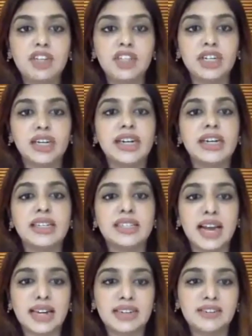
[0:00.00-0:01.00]
contains
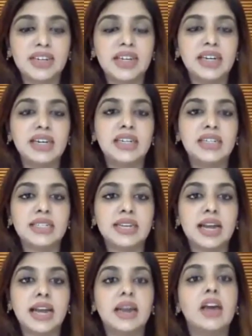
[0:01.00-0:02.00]
active ingredients
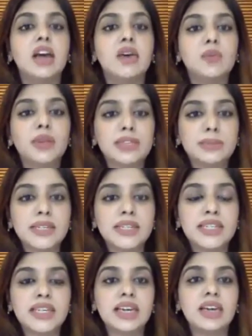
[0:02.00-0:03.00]
like vitamin
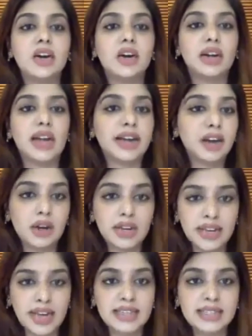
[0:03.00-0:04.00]
C or glycolic
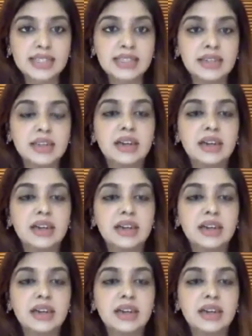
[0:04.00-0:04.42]
acid.